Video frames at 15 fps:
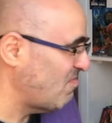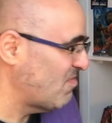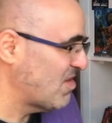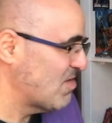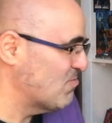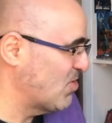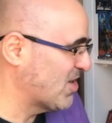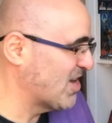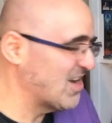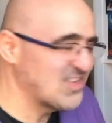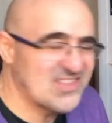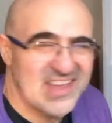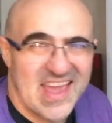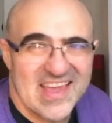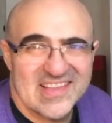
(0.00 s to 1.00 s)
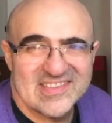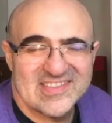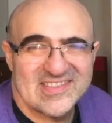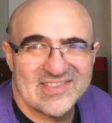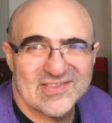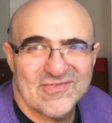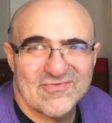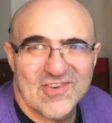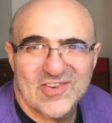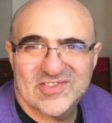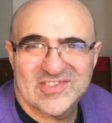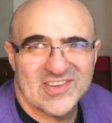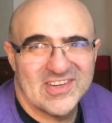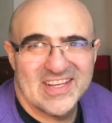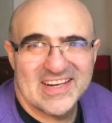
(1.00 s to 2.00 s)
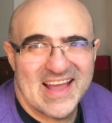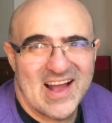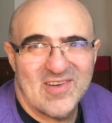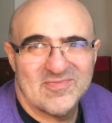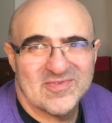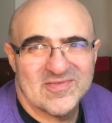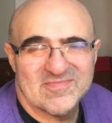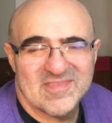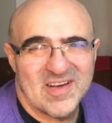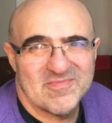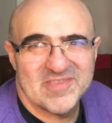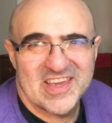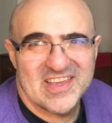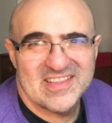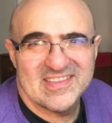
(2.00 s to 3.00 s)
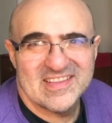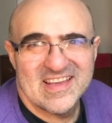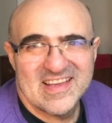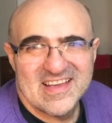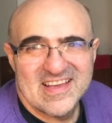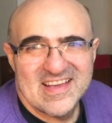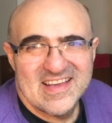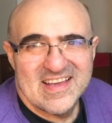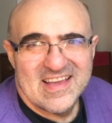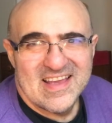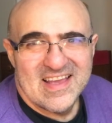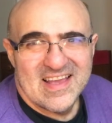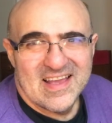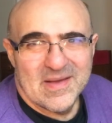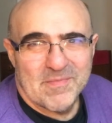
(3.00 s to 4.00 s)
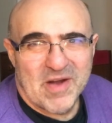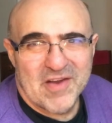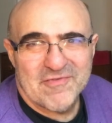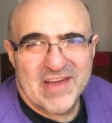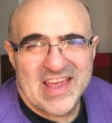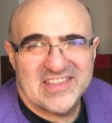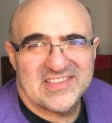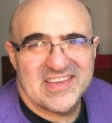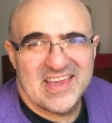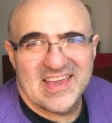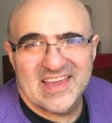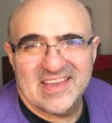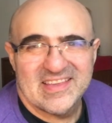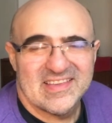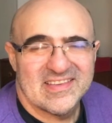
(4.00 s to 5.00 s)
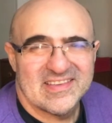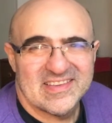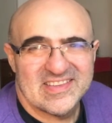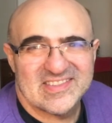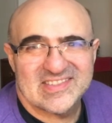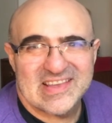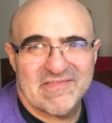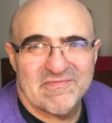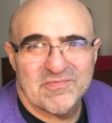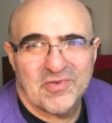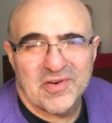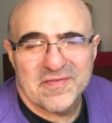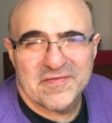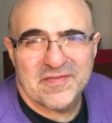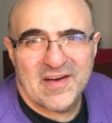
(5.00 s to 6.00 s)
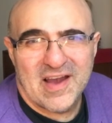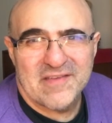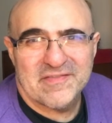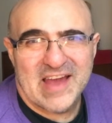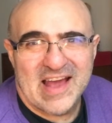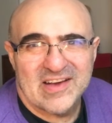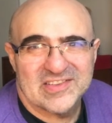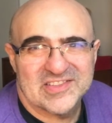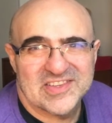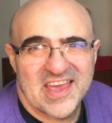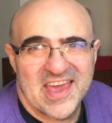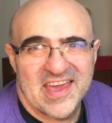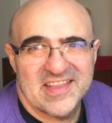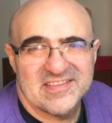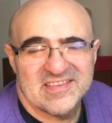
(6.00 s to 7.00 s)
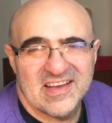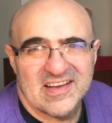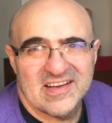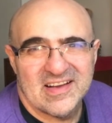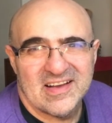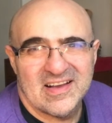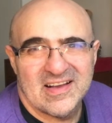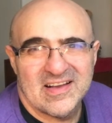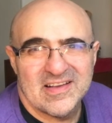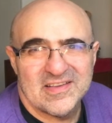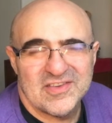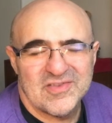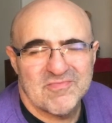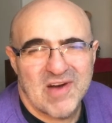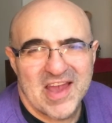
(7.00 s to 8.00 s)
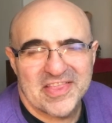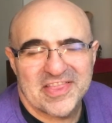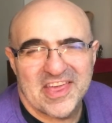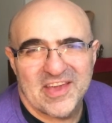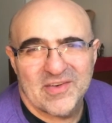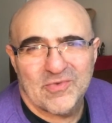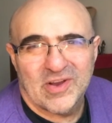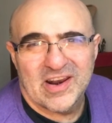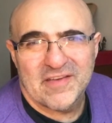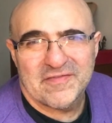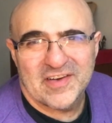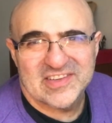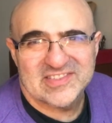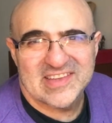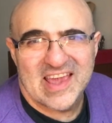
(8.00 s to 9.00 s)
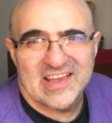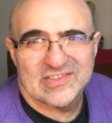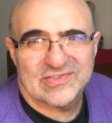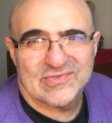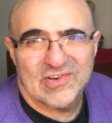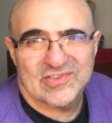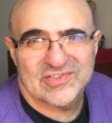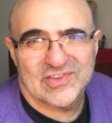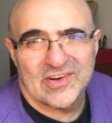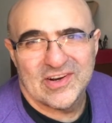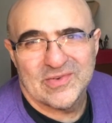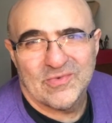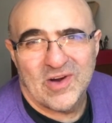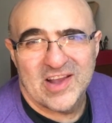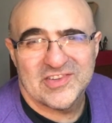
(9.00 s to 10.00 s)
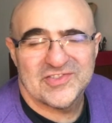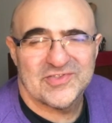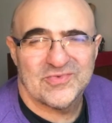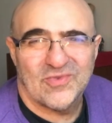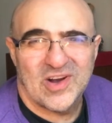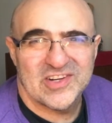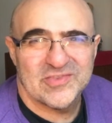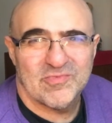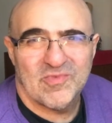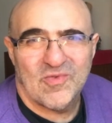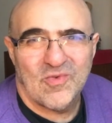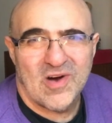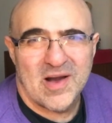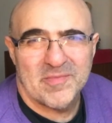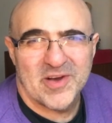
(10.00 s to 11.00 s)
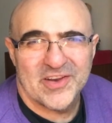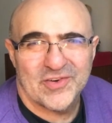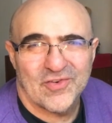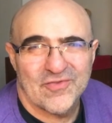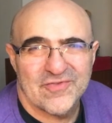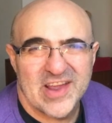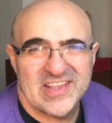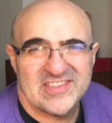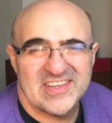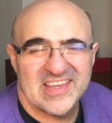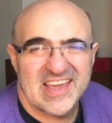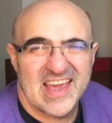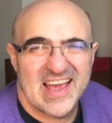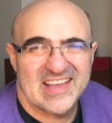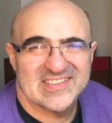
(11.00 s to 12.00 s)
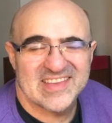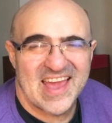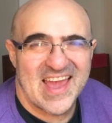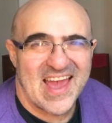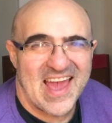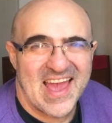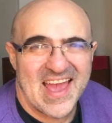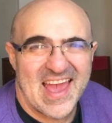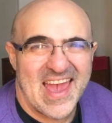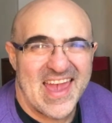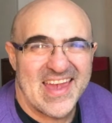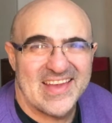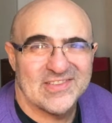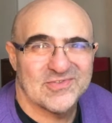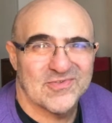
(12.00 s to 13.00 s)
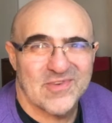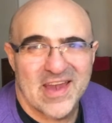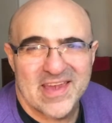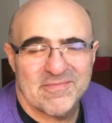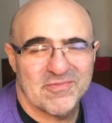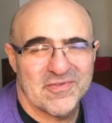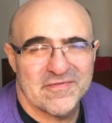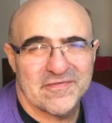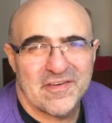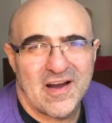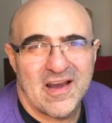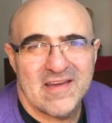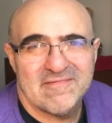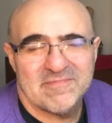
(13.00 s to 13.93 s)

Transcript: What can I say? This is a rock solid album. I mean, my rating is 7.5 out of 10. You might think, well, if I say it's rock solid, why am I not rating it as at 8 or 8.5?